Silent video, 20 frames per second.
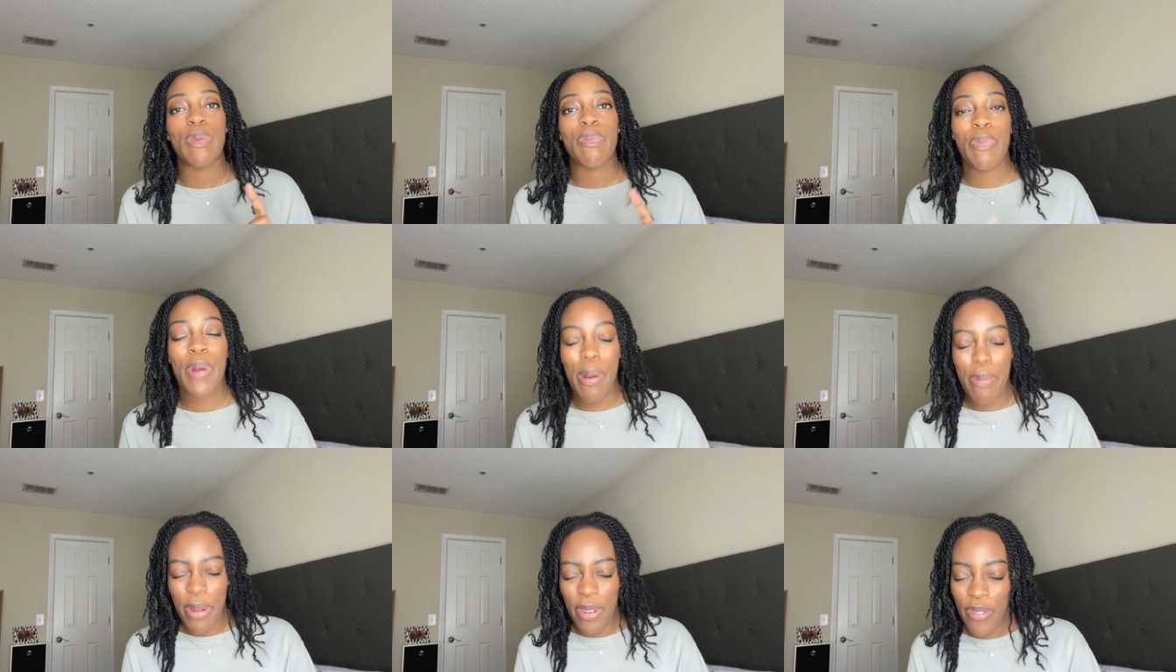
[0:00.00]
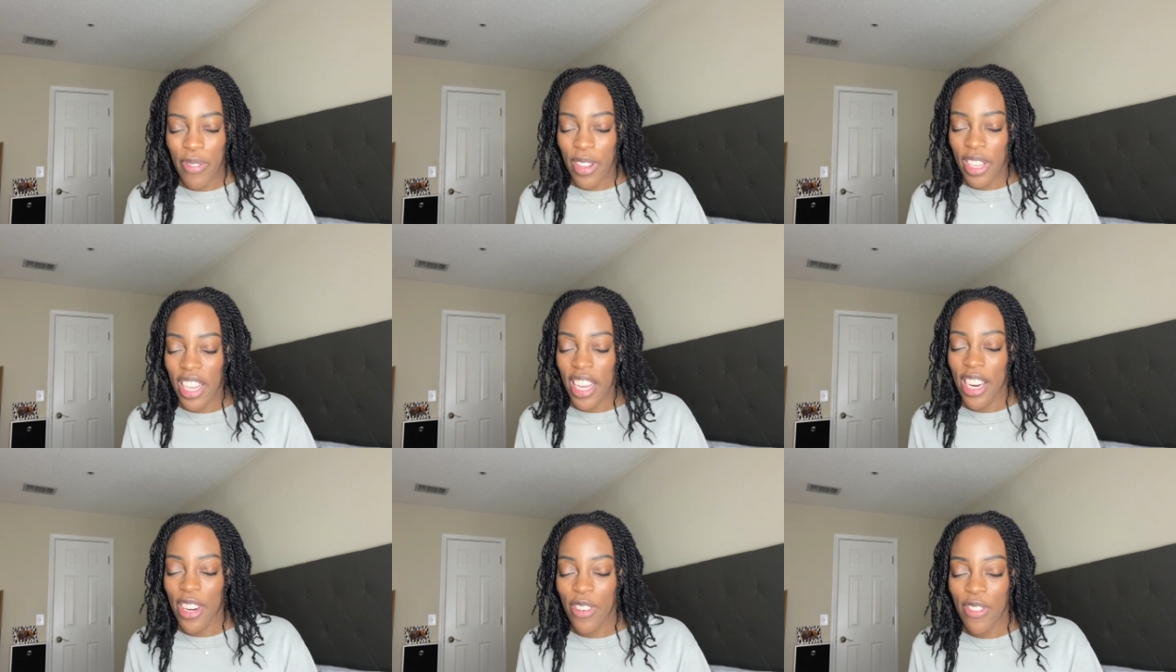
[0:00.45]
prepping for
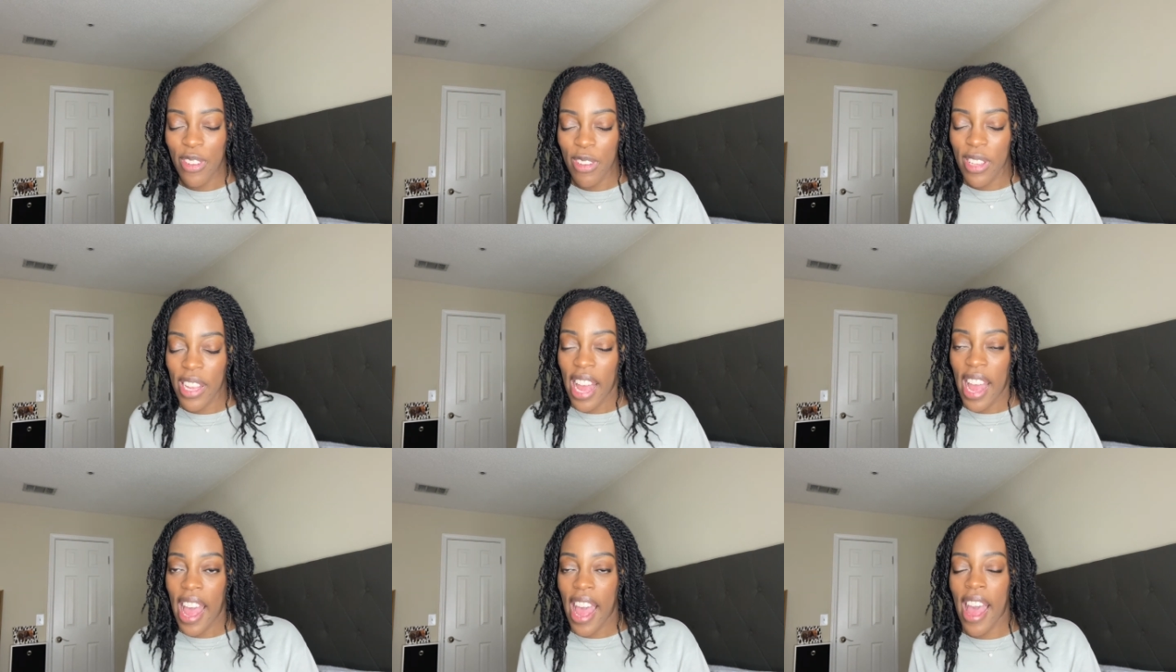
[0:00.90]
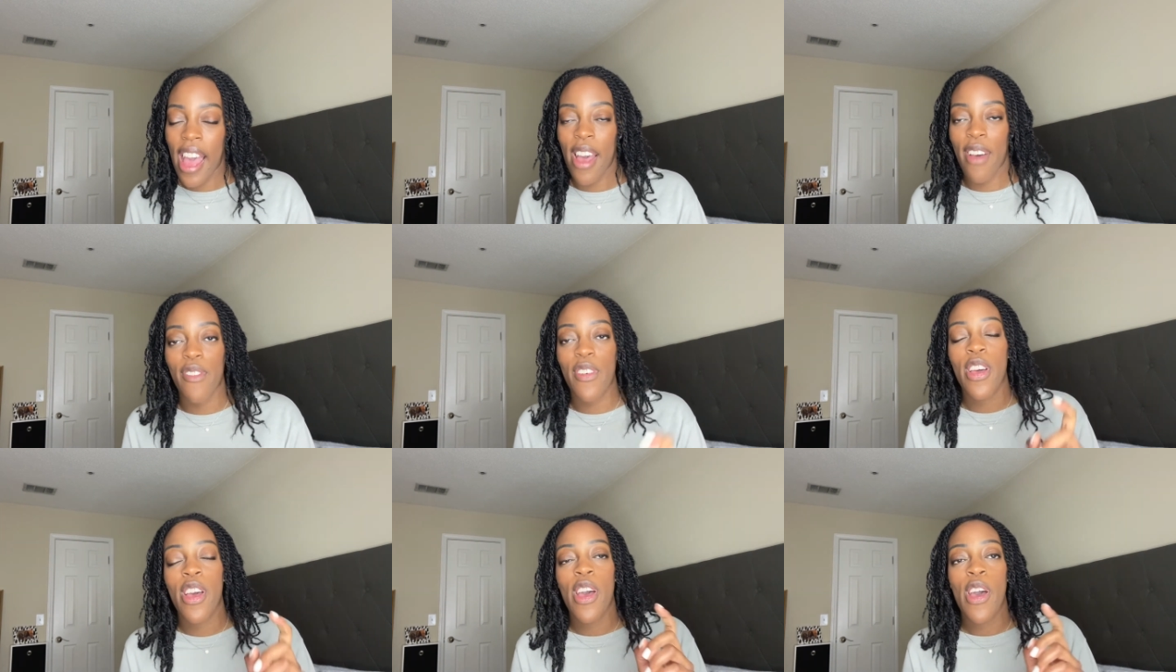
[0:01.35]
the interviews I
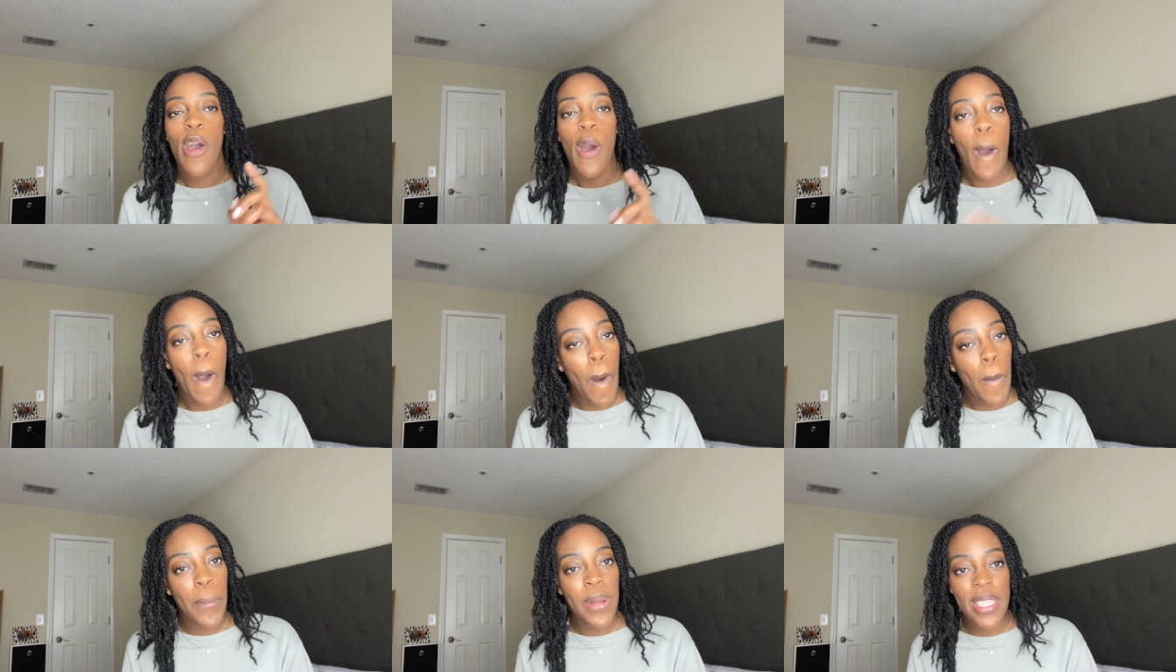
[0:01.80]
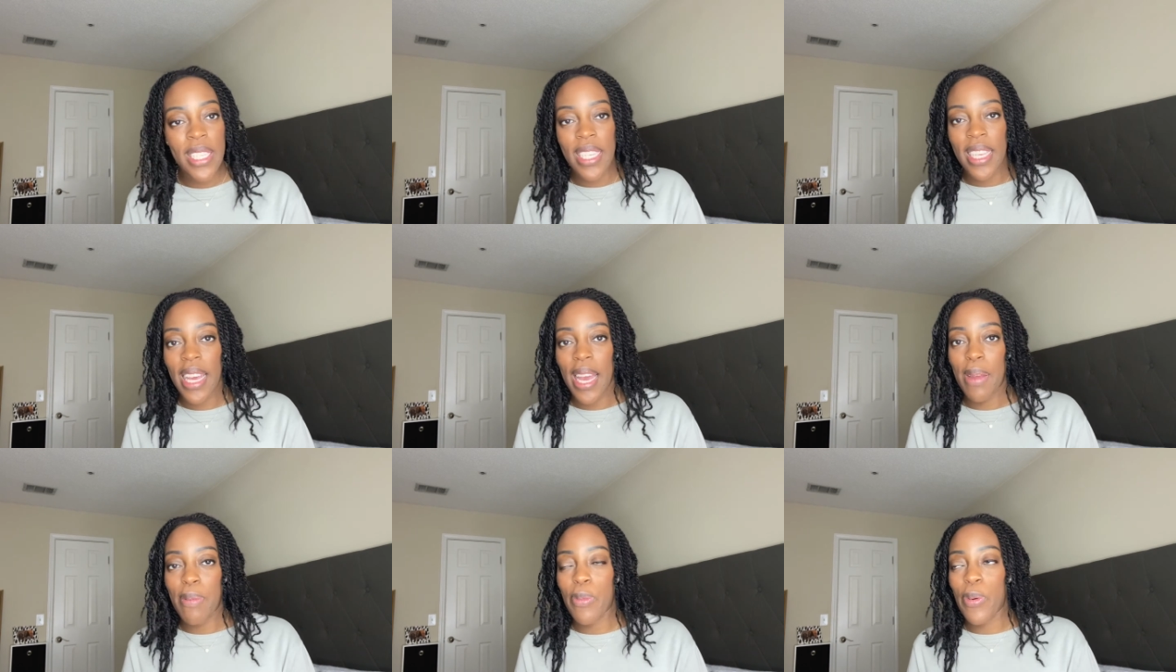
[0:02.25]
have, hoping to
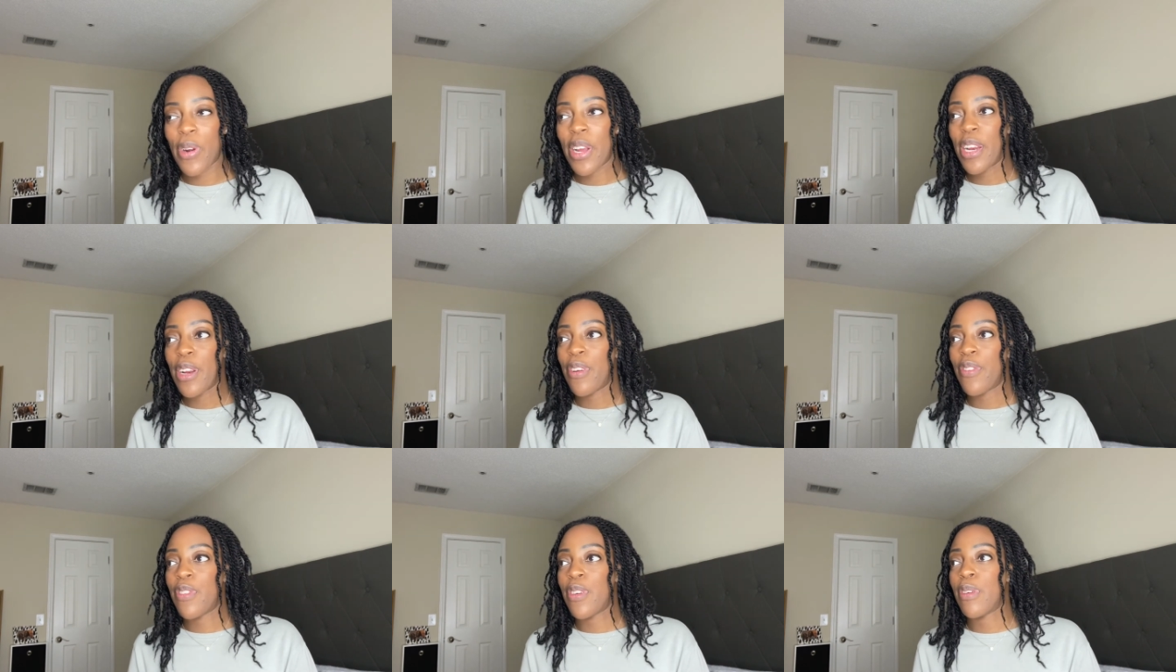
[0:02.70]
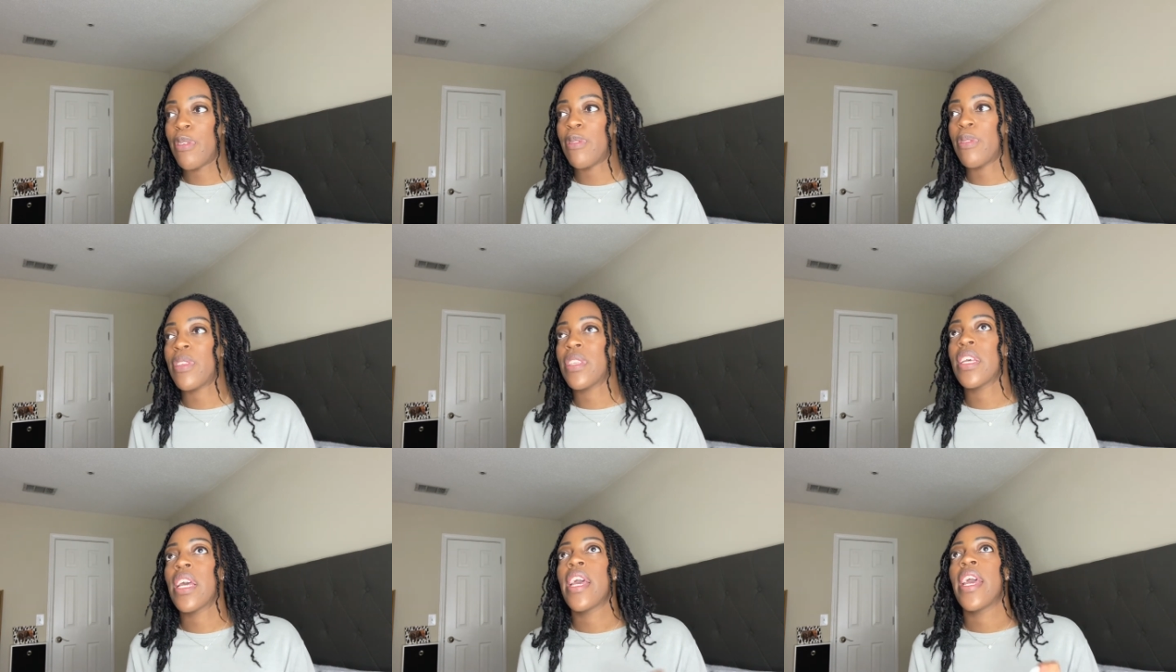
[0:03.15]
gain more interviews